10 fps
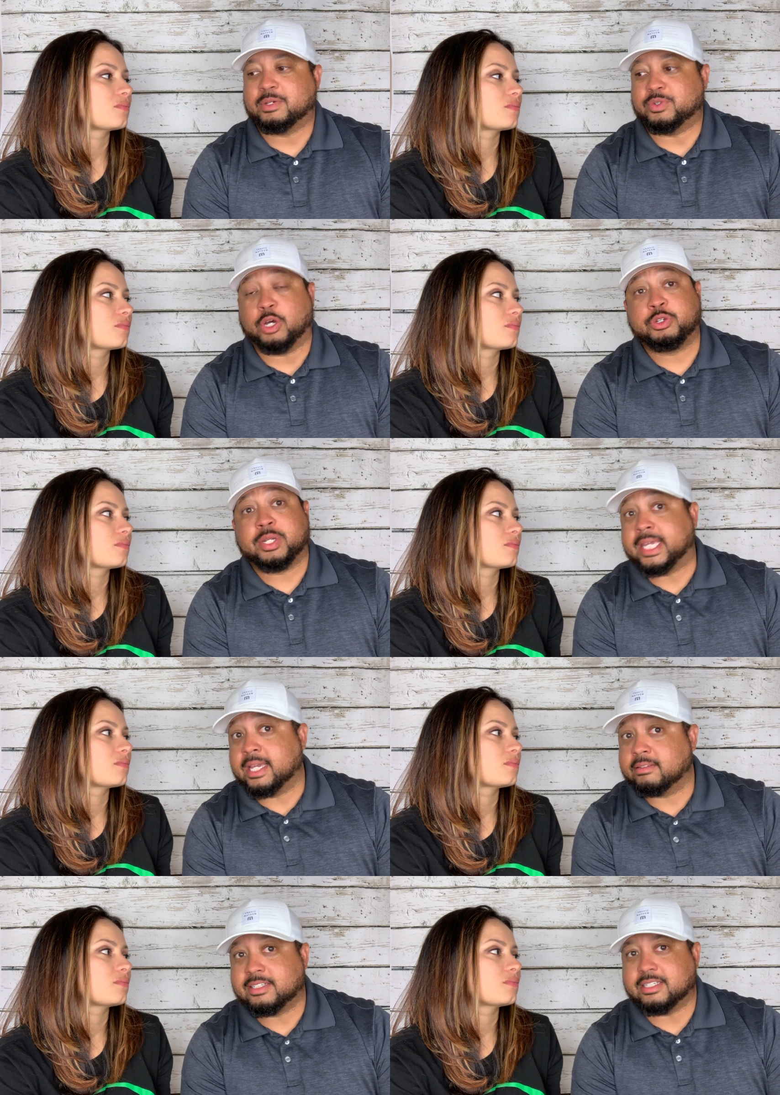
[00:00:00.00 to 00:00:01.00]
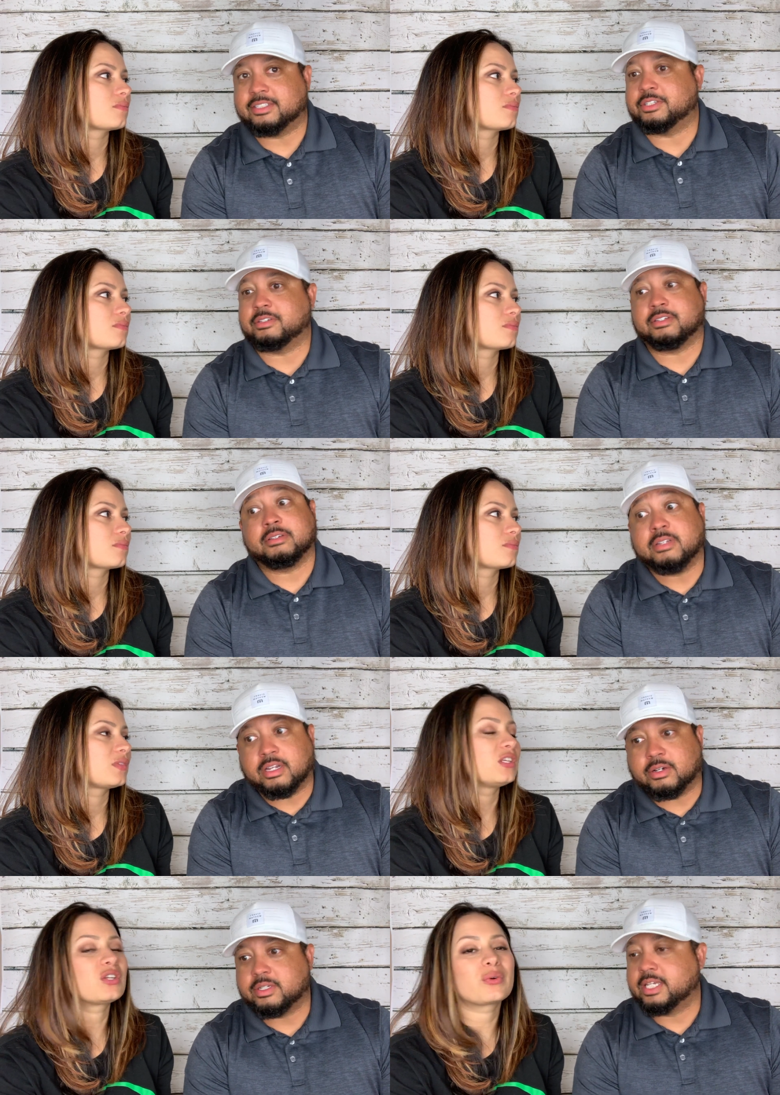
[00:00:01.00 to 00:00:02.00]
Speaker 1: don't do it again because you, you, you
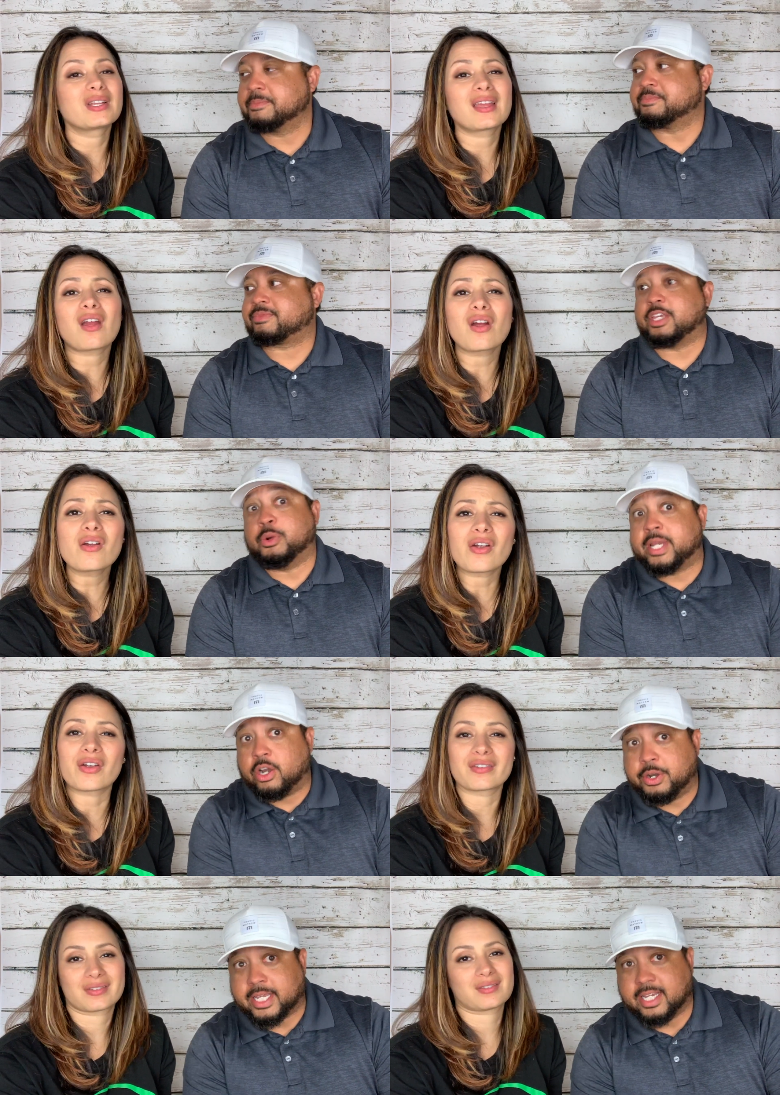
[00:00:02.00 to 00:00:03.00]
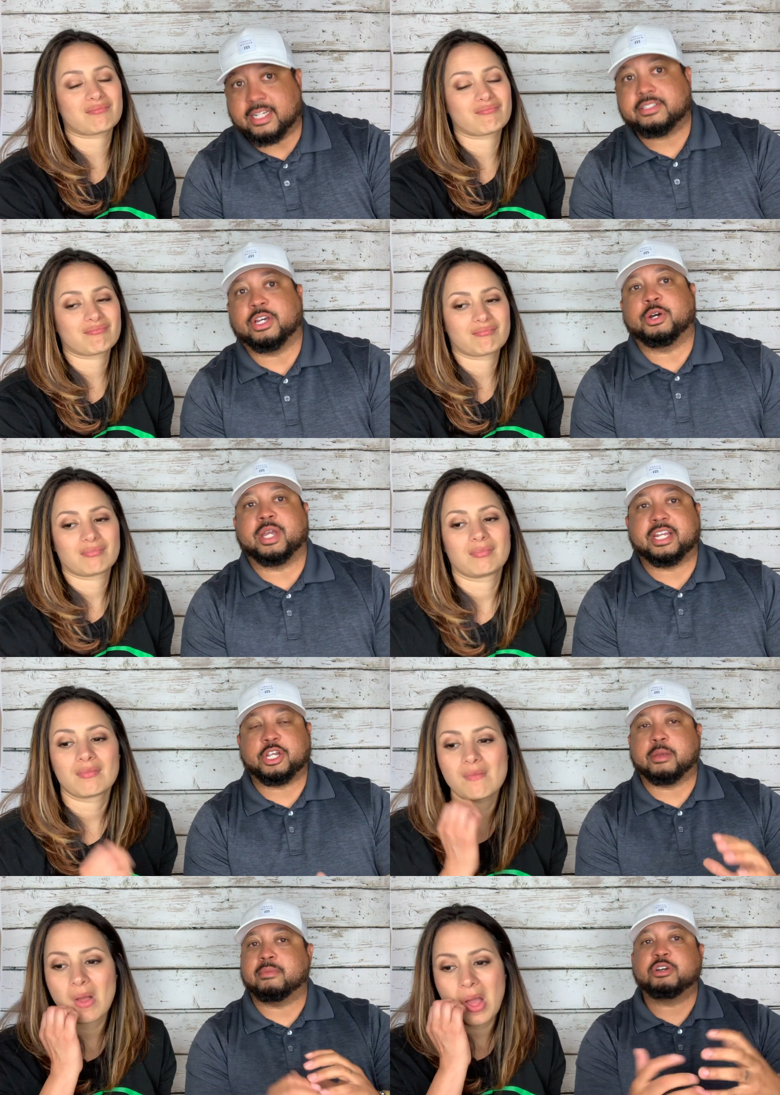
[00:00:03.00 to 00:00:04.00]
know you don't want to get hurt. You don't get hurt again. So and
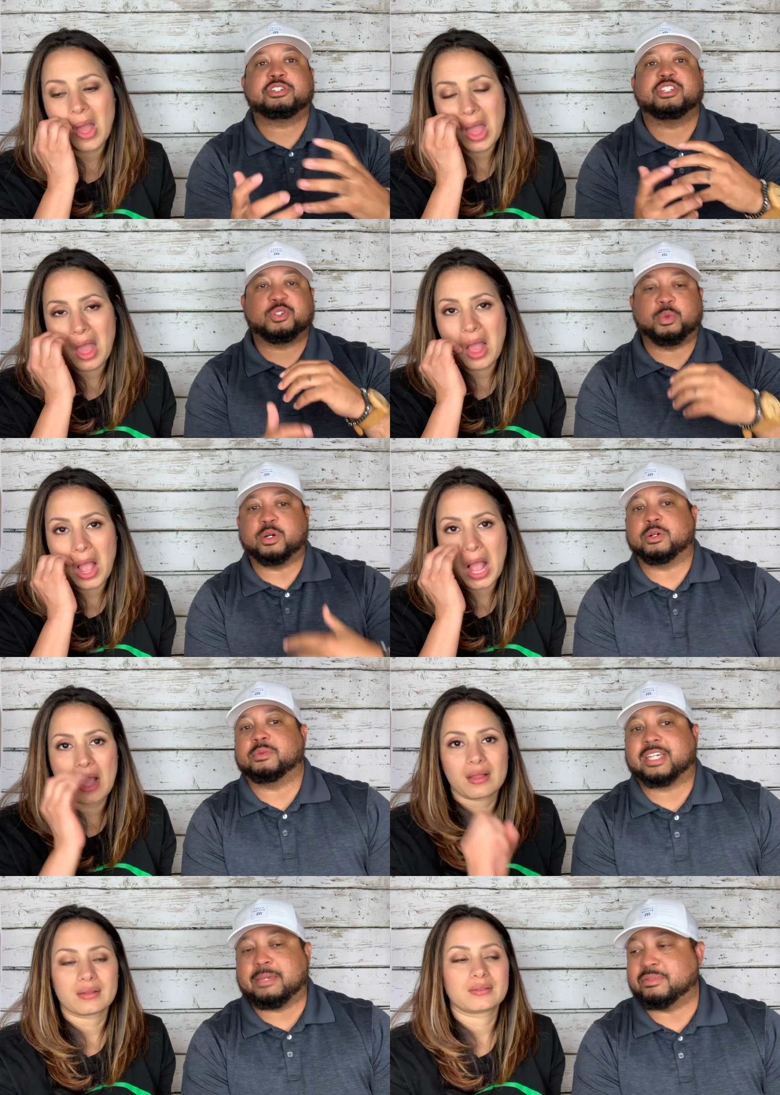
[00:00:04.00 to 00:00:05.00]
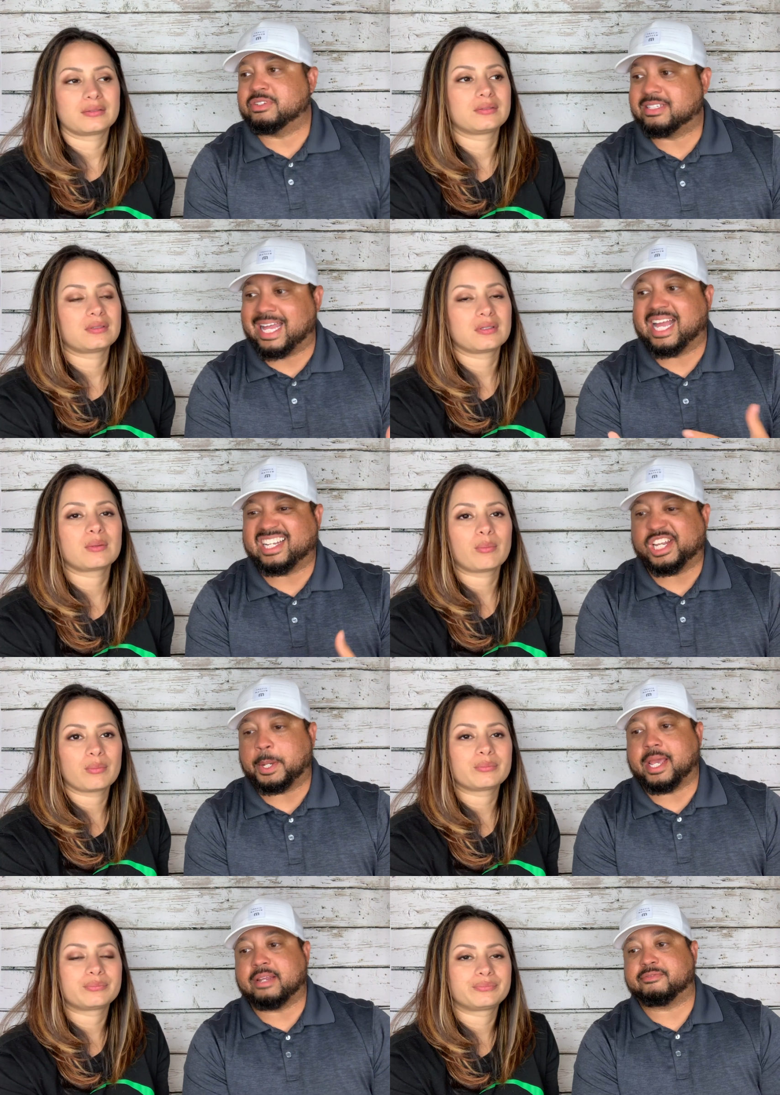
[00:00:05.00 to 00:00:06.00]
your emotions will will keep you stagnant
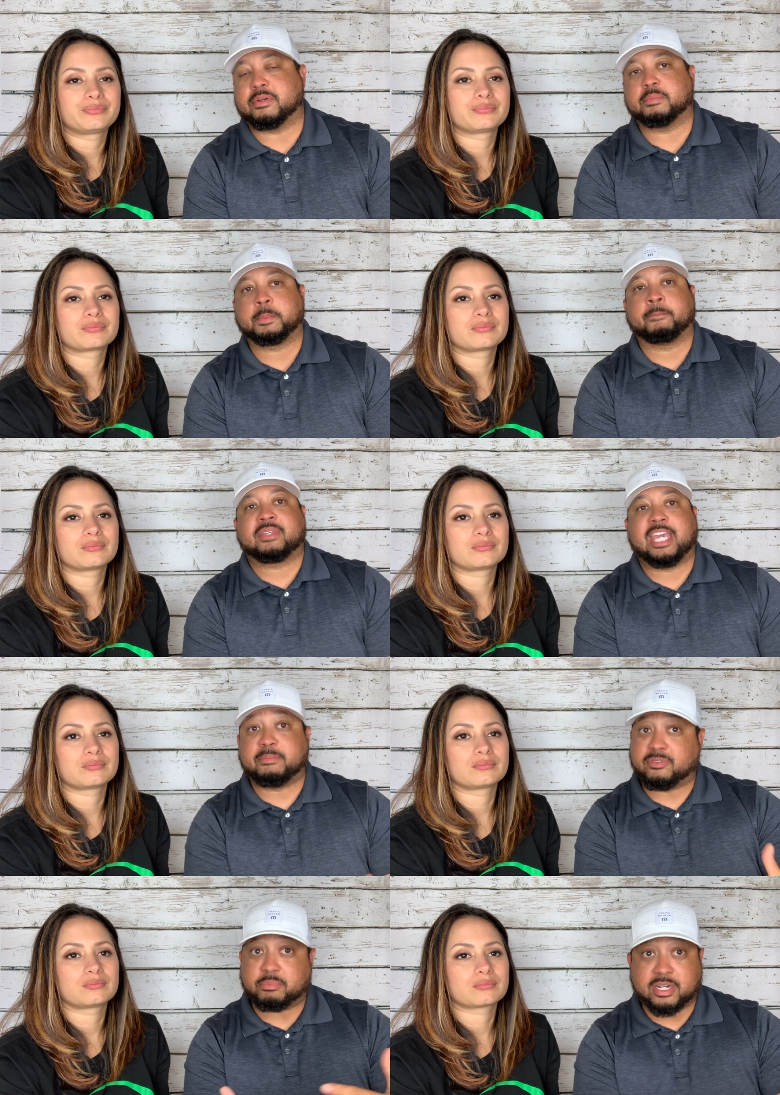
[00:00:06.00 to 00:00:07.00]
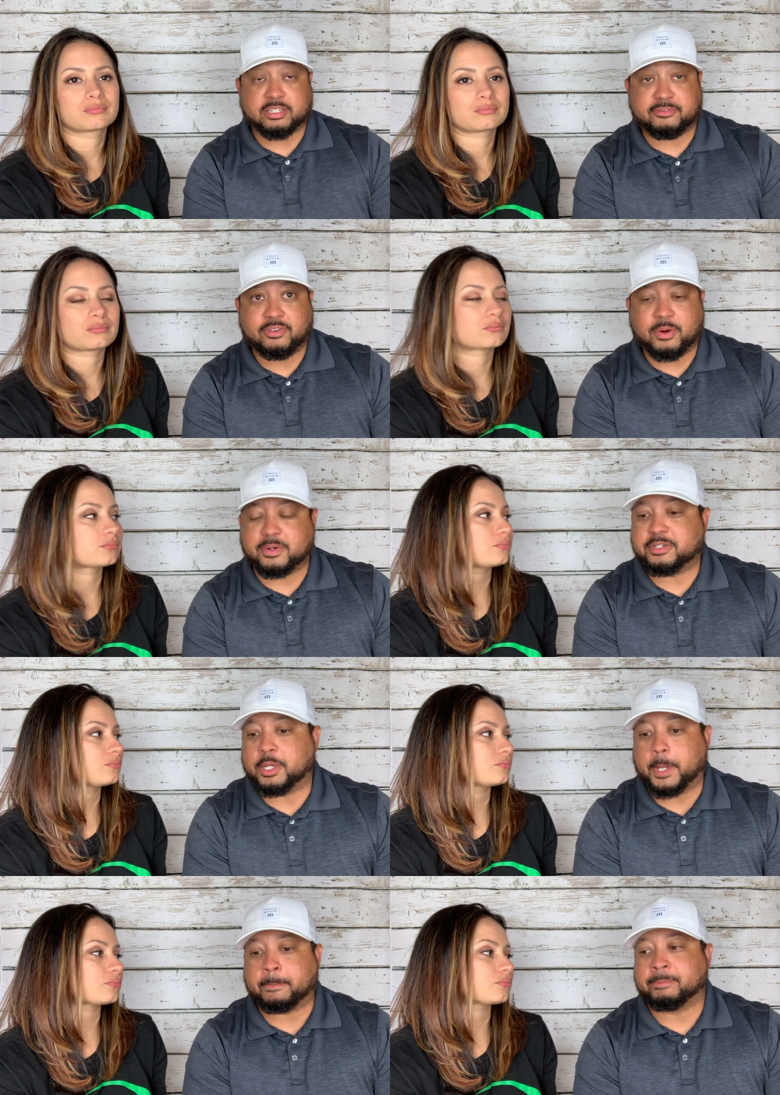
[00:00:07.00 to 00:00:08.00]
and from keep you from pressing forward.
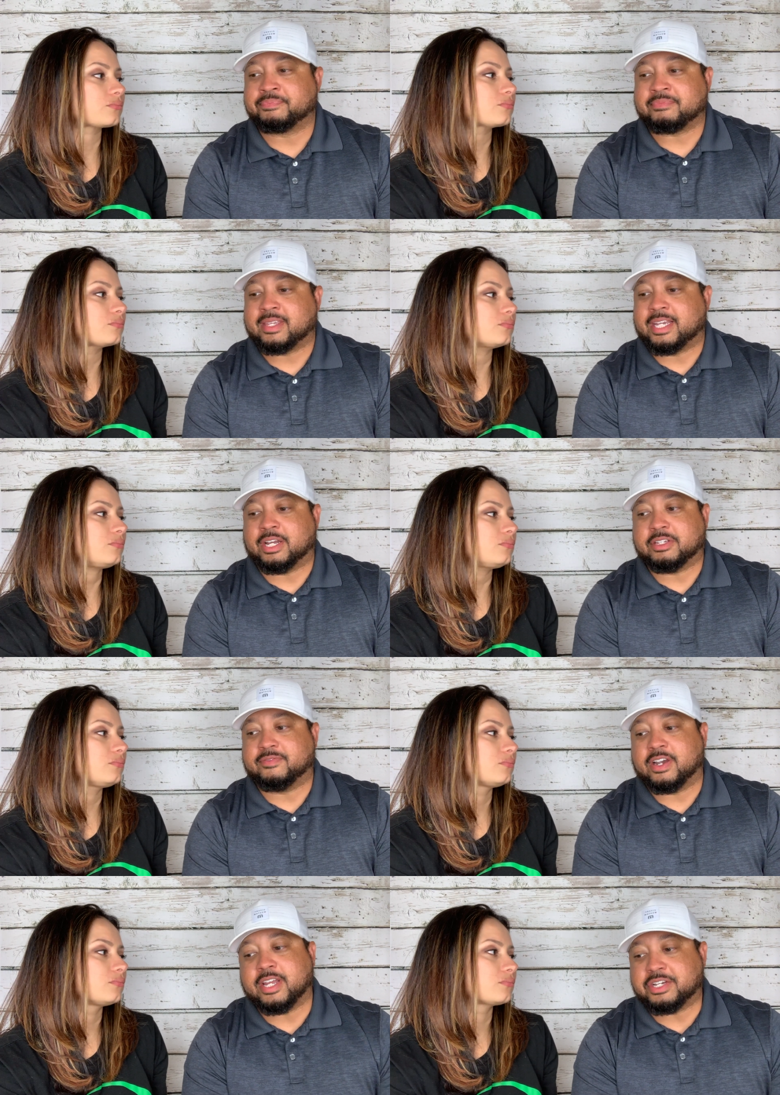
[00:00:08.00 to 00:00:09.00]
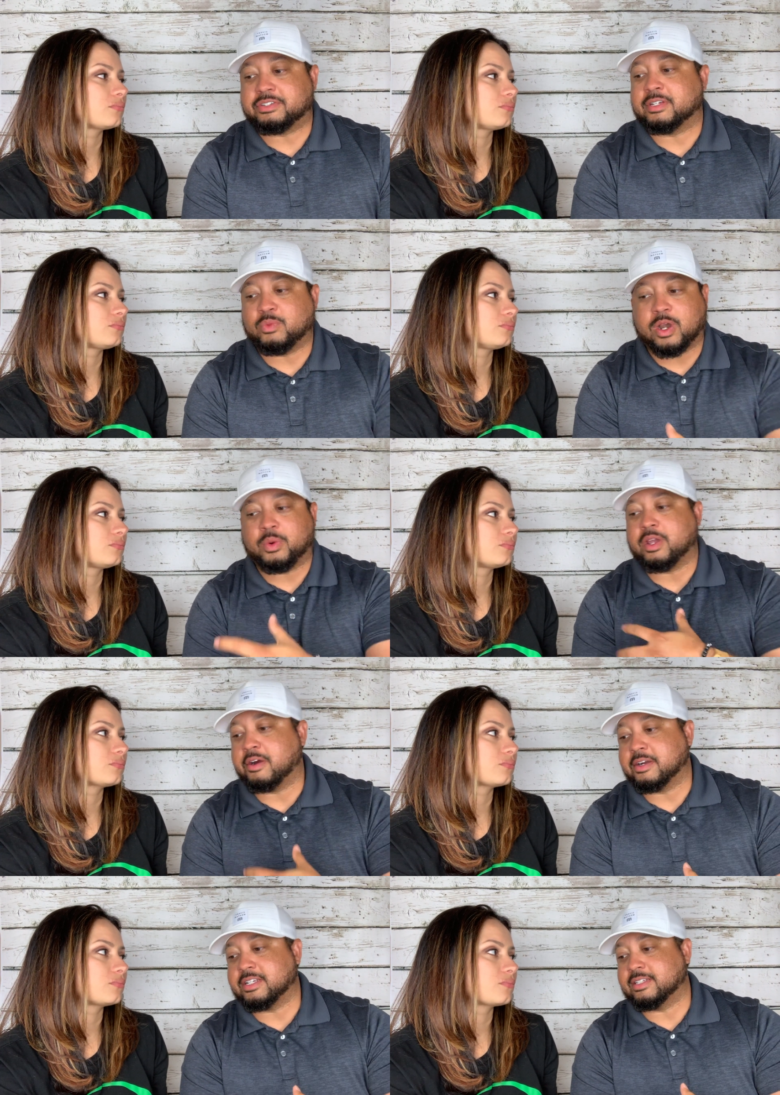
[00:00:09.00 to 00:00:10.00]
So you know it's very interesting where we
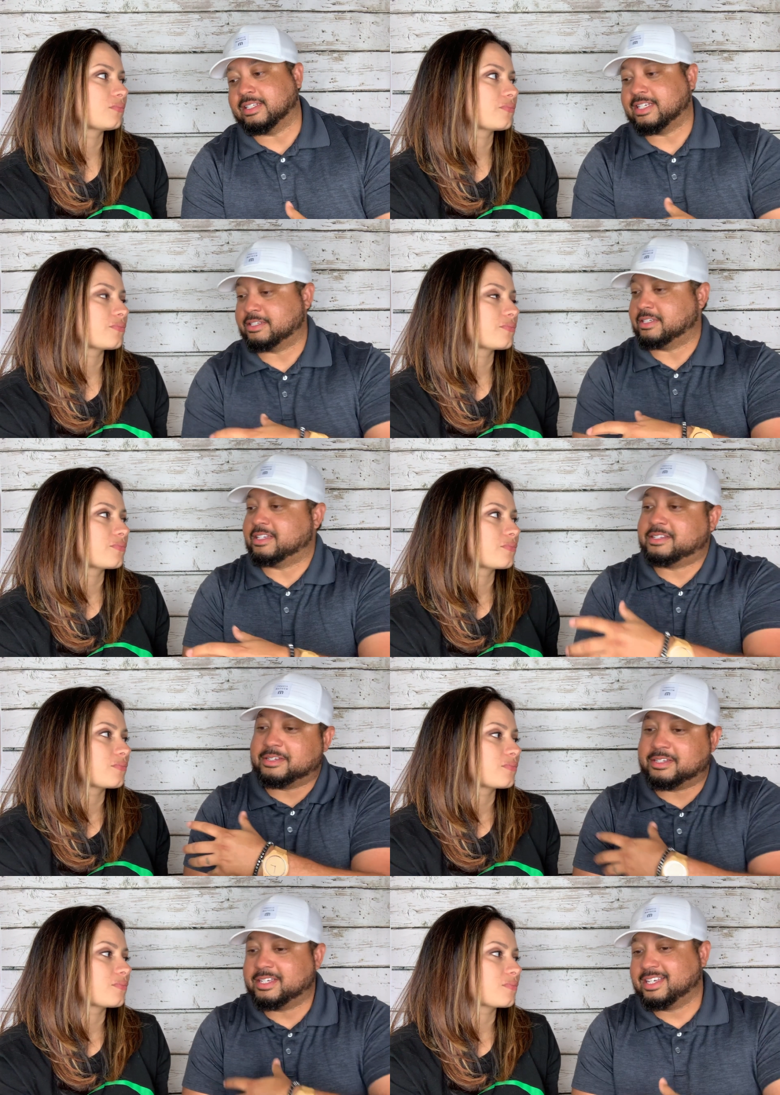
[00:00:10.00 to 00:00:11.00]
are. It's a it's a it's a